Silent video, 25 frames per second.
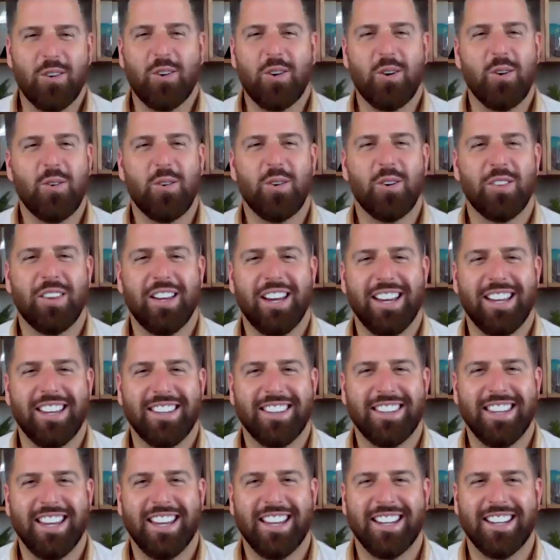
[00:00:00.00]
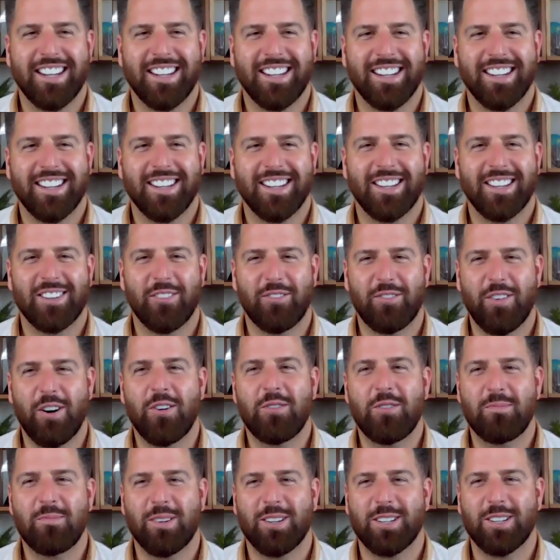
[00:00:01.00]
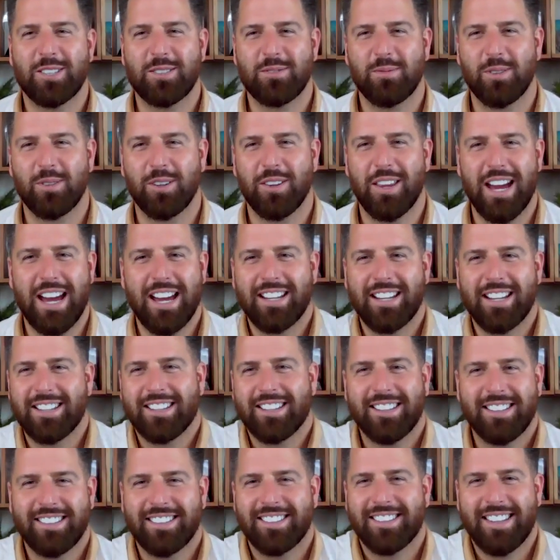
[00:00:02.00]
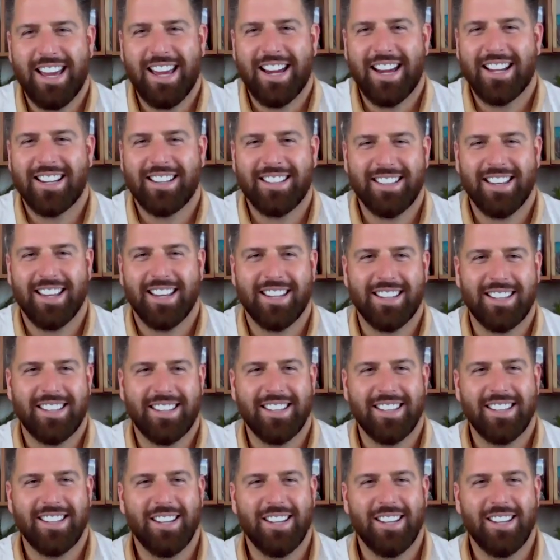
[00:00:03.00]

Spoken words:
cool that the phone books were that like